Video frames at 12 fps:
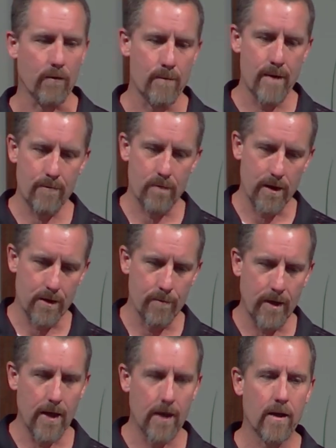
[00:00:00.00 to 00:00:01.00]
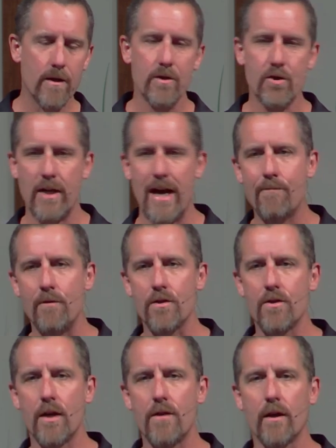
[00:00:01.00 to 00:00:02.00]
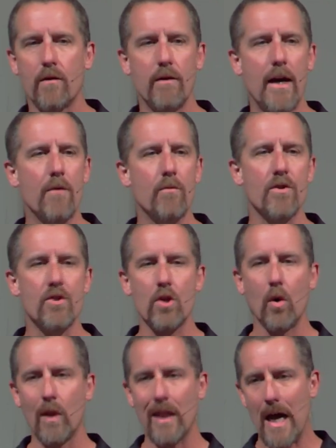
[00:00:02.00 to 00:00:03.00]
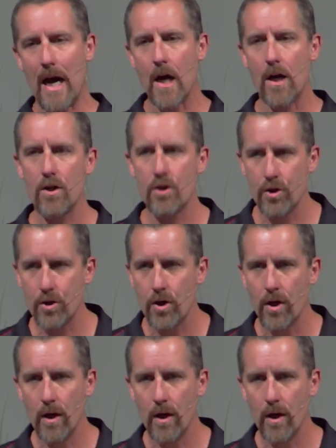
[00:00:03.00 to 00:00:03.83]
Remember, at the beginning of this chapter, it said the crowd was so large,